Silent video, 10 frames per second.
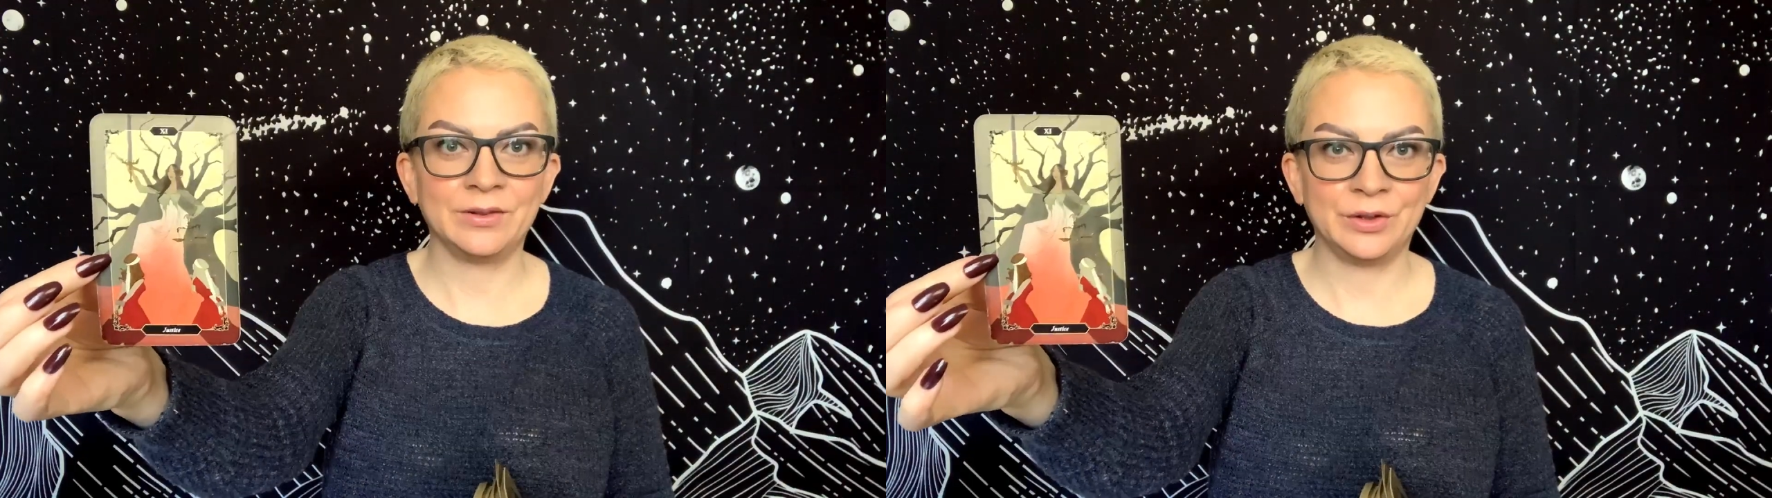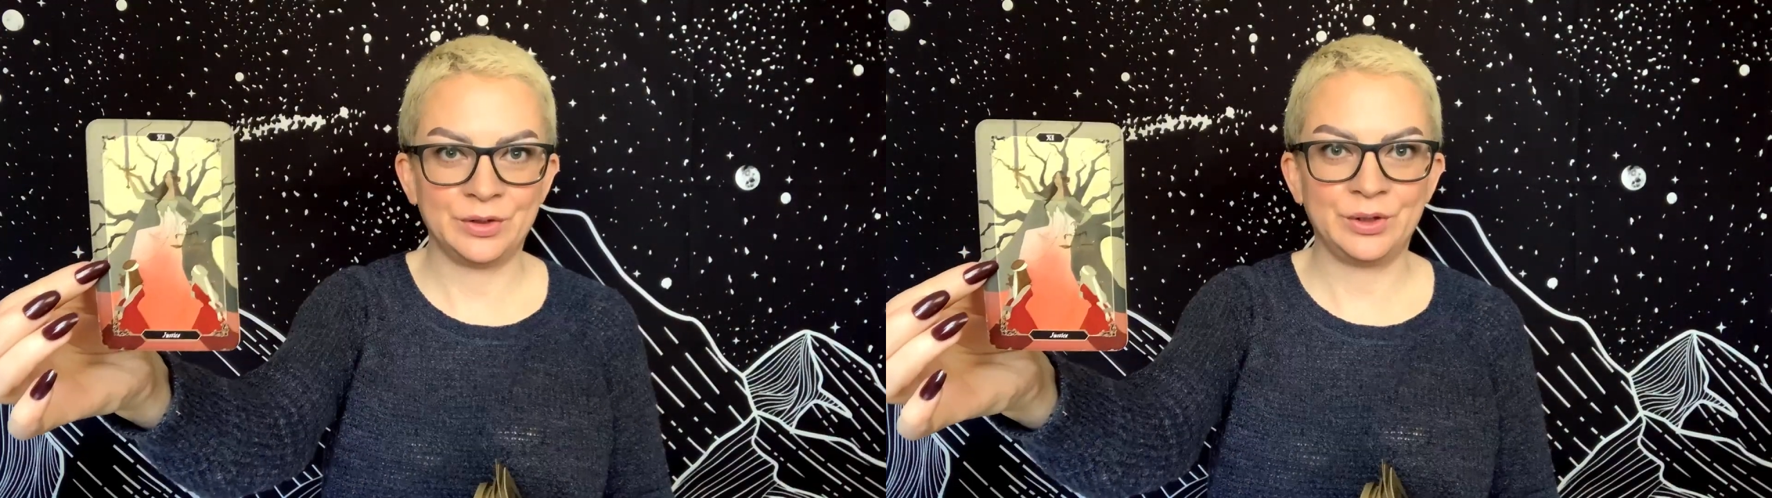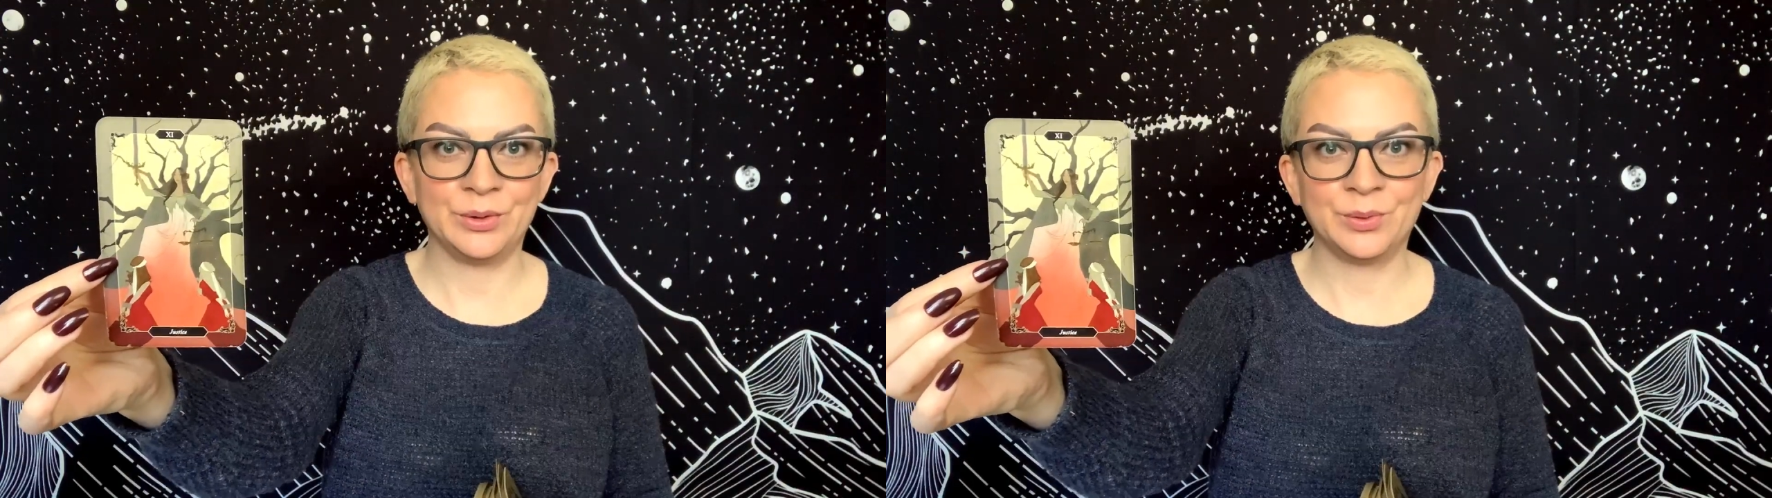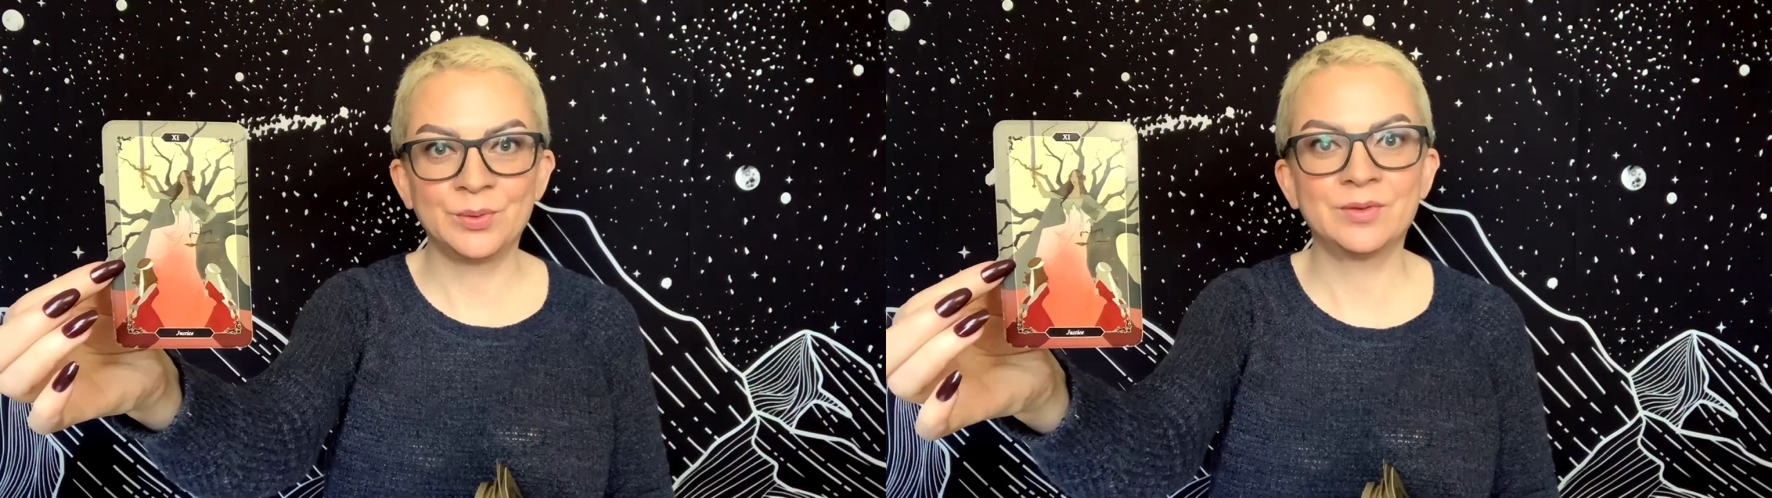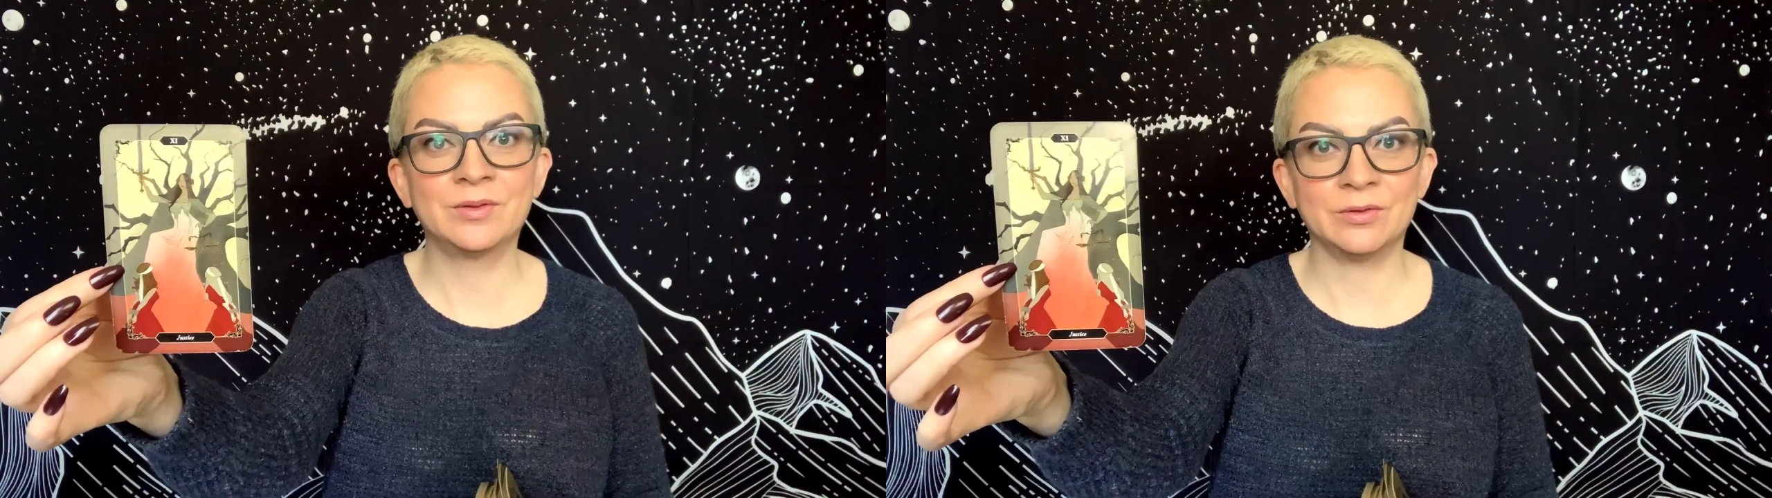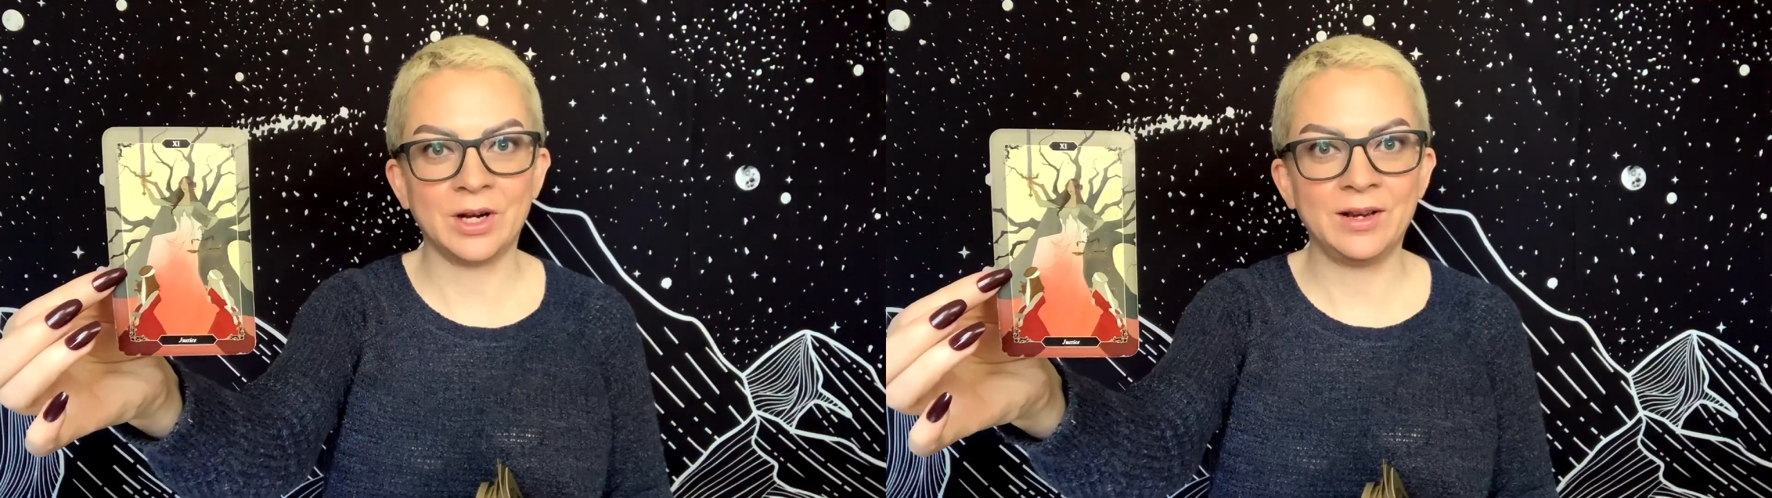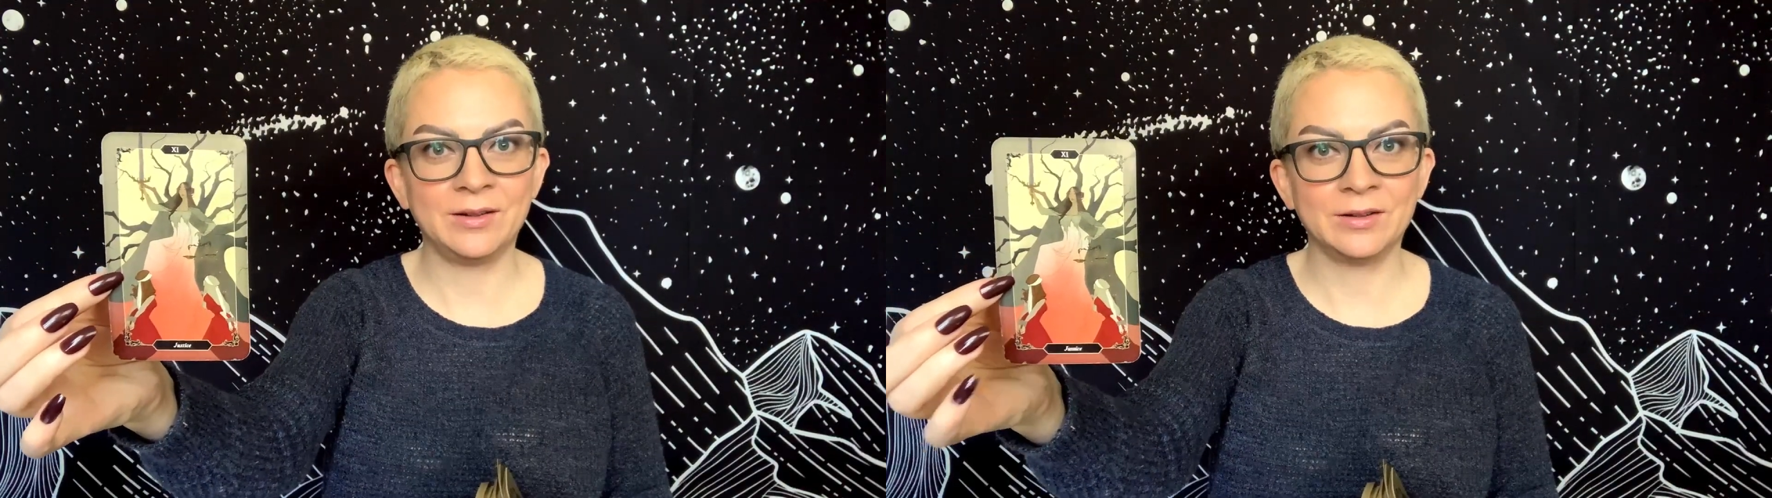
the two, right?